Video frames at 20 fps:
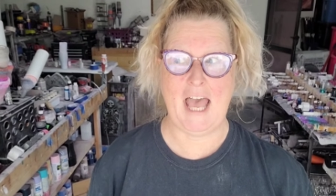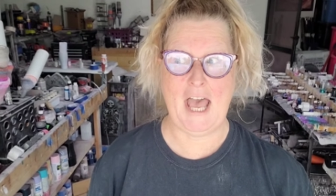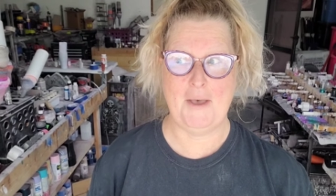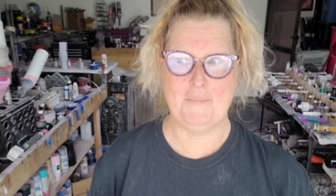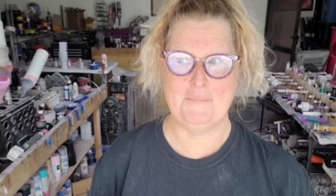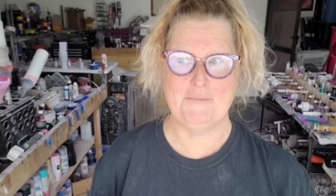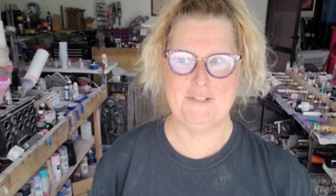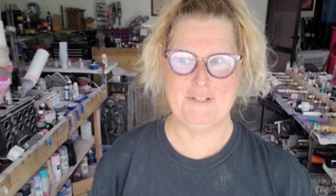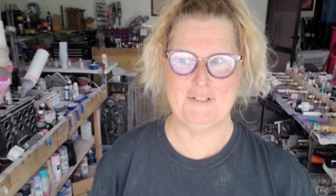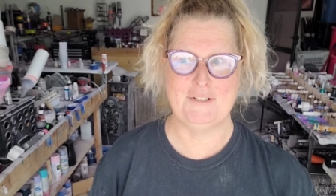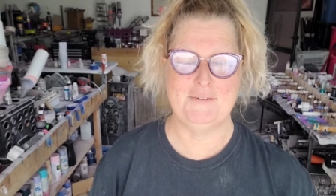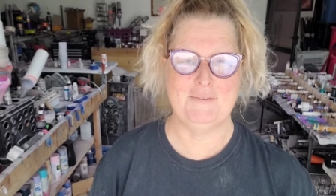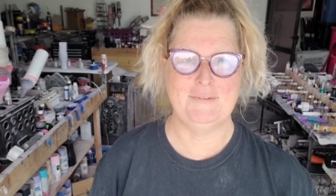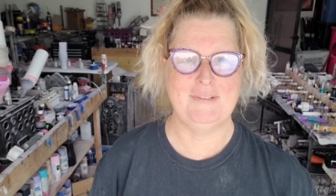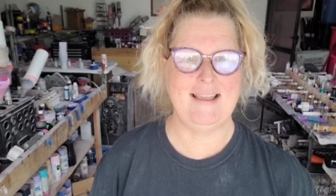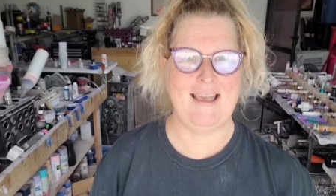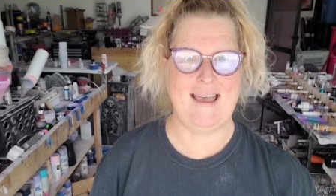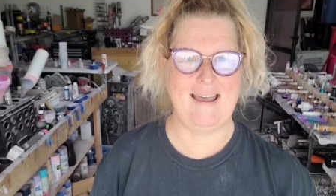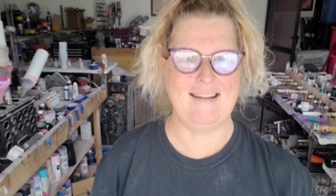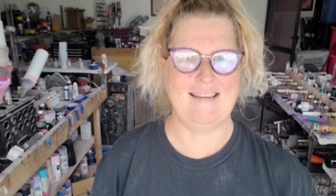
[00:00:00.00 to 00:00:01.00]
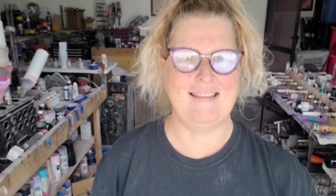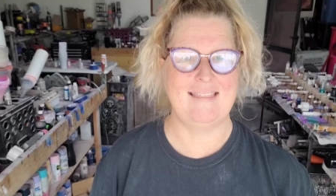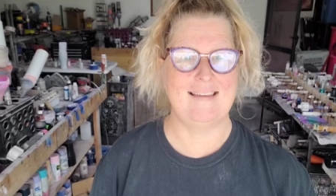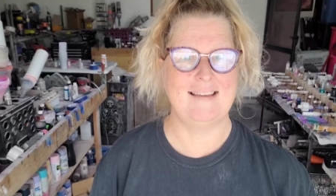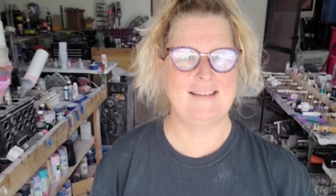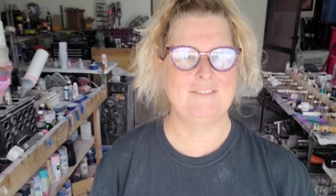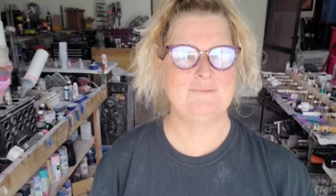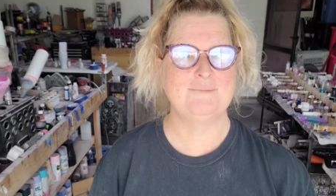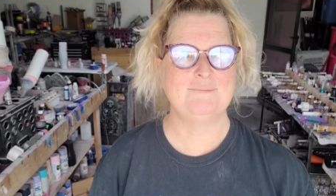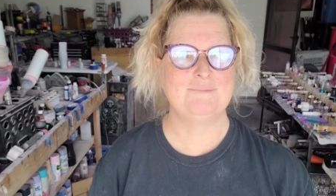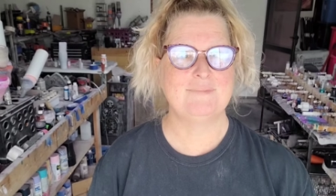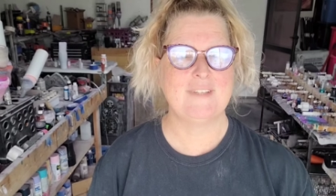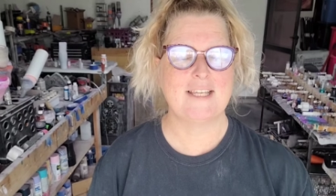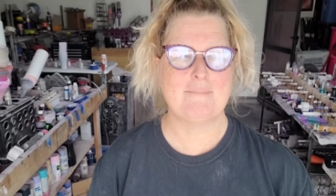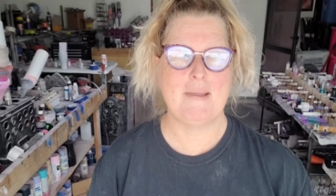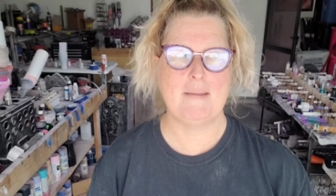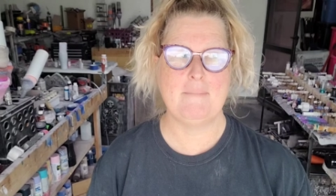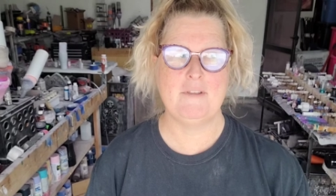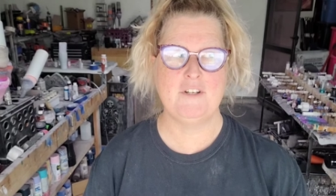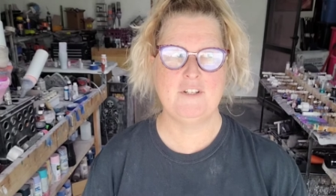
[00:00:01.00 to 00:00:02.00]
Absolutely anything.
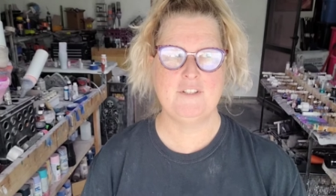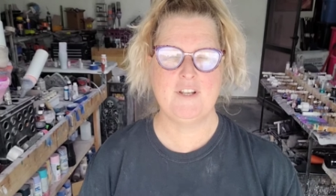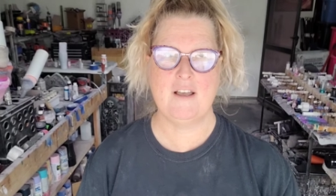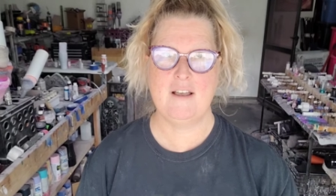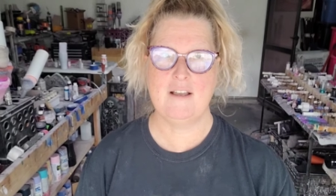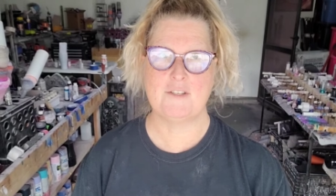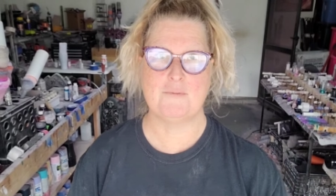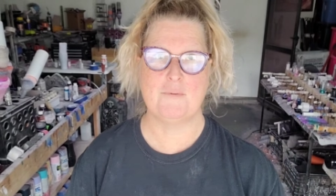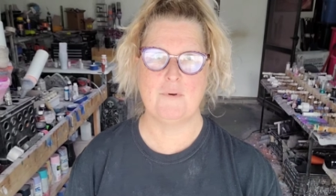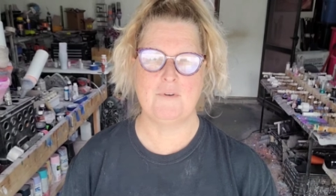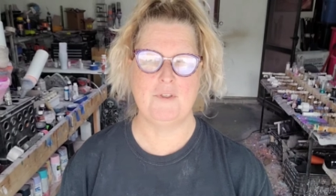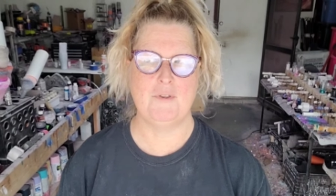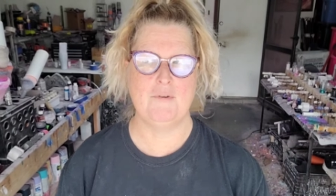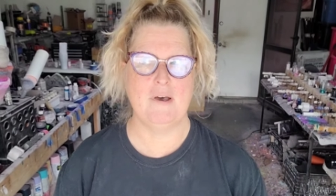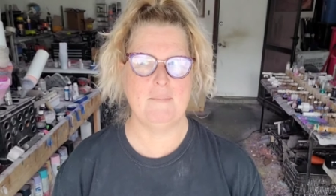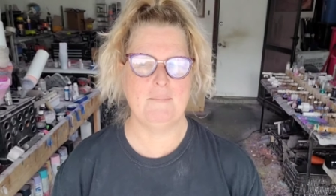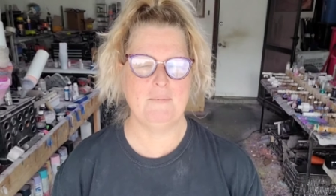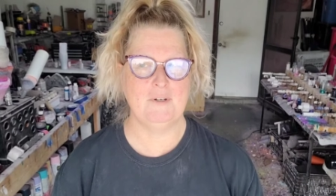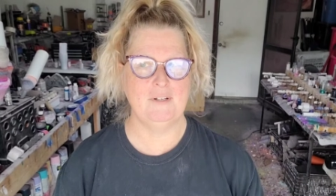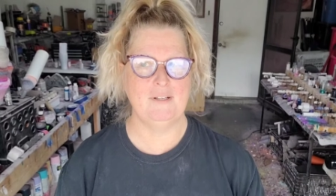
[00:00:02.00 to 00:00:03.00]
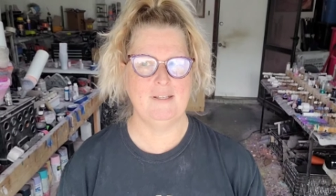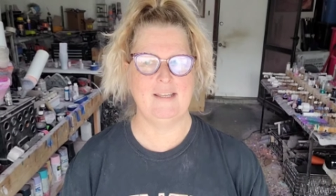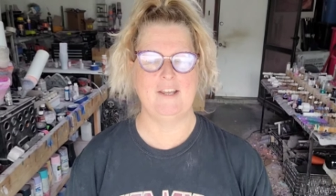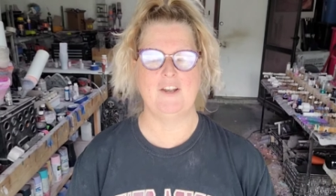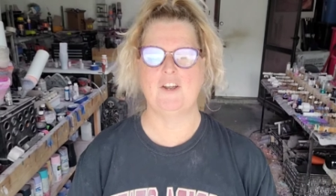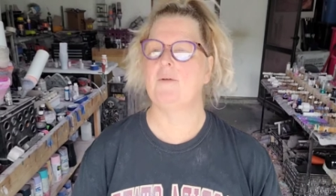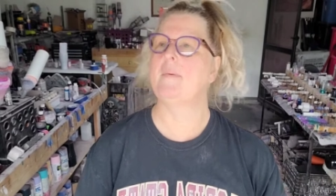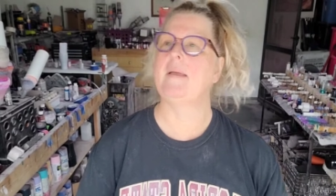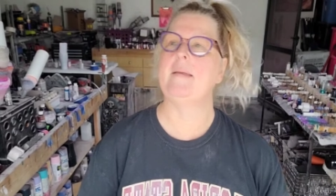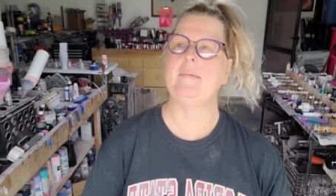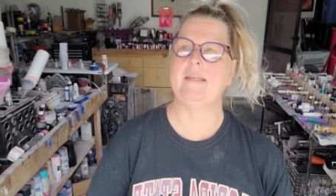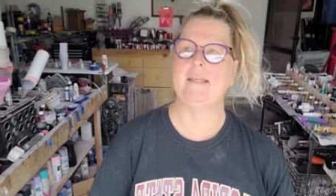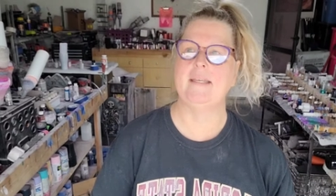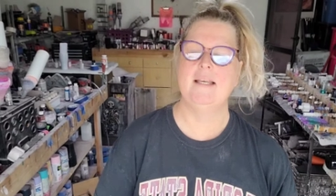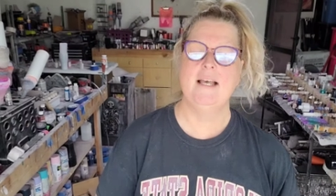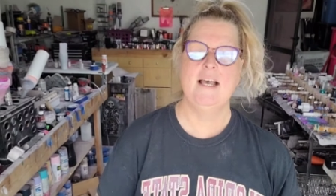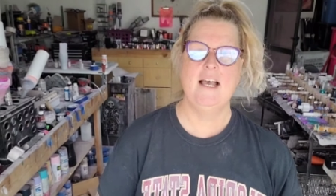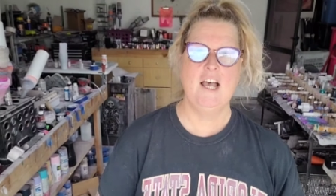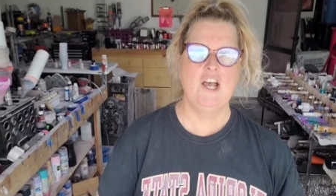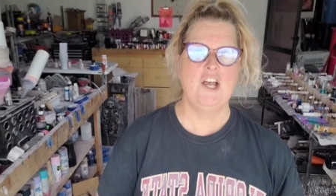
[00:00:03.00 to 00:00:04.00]
Like maybe your dogs woke you up early, or maybe
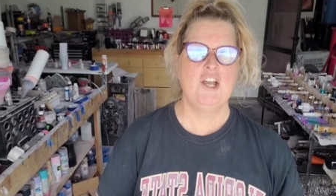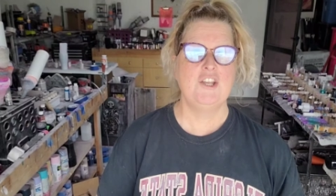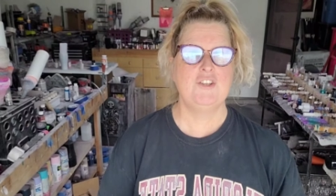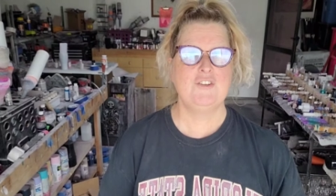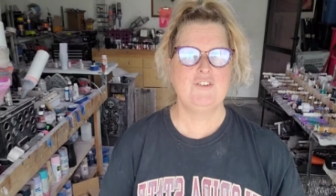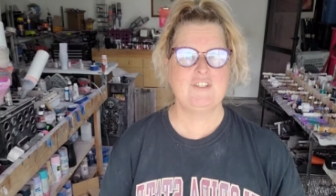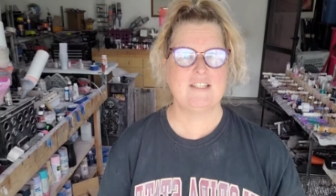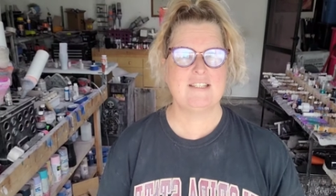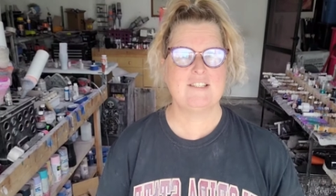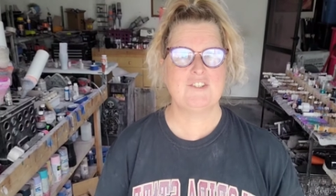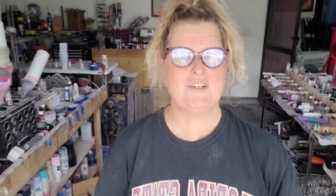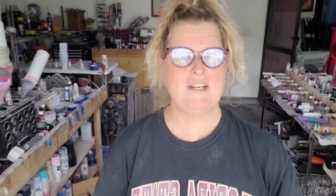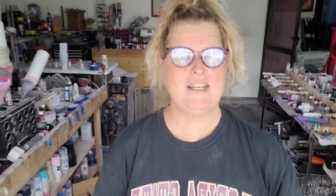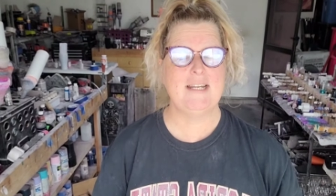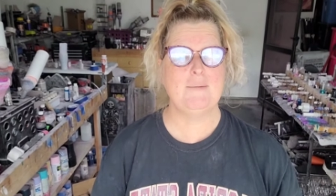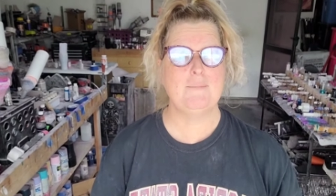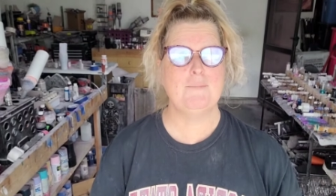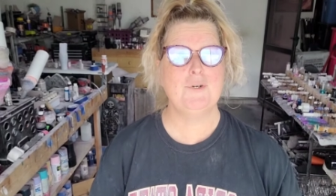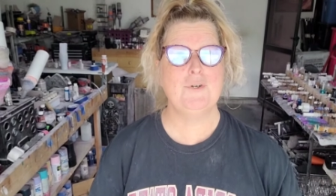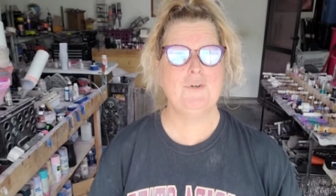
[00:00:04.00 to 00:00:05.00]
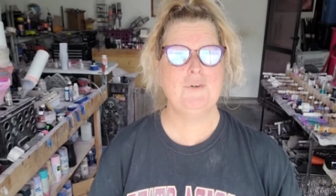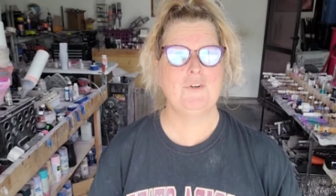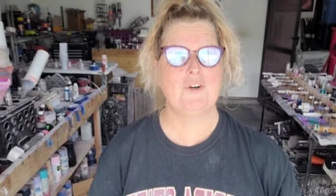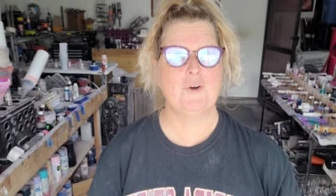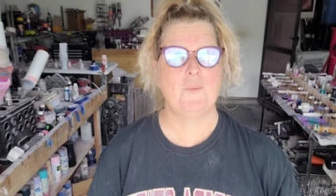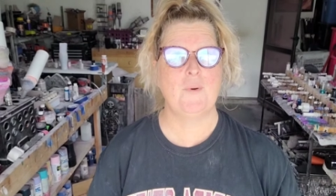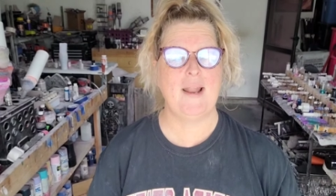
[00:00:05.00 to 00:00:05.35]
you just are in a mood or